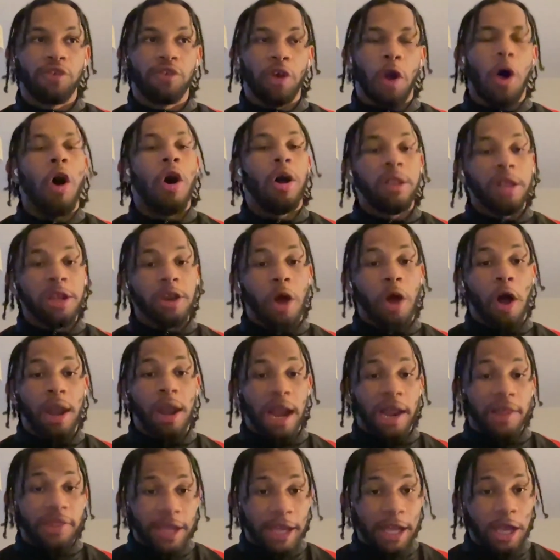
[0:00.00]
So all in
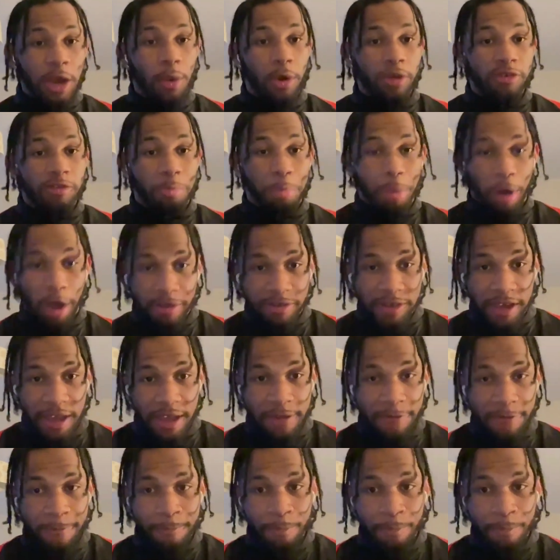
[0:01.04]
all, I think it was a
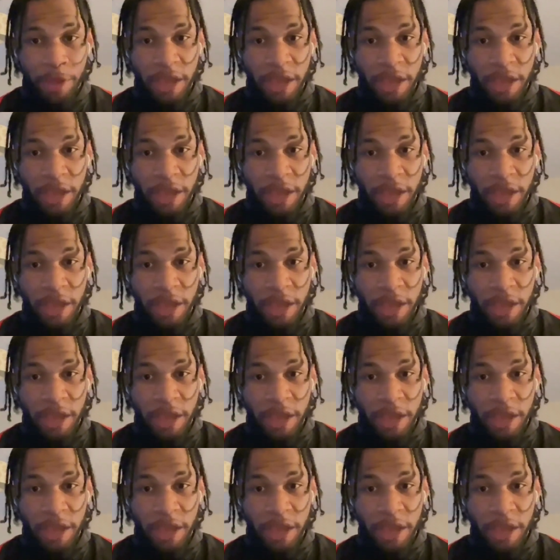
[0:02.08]
positive.